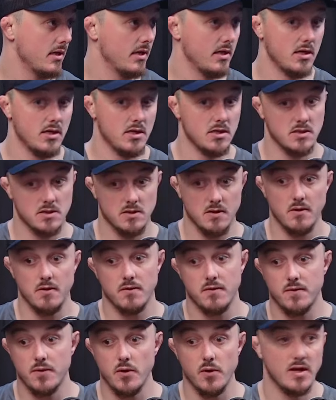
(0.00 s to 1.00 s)
his
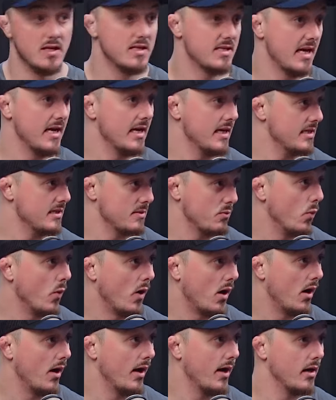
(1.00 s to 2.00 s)
food intake is
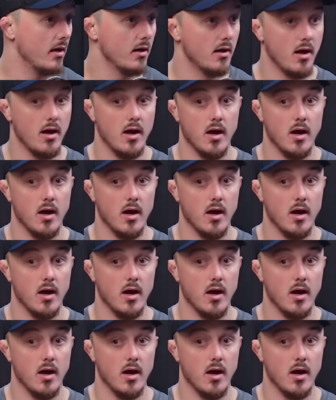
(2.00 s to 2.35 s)
Y,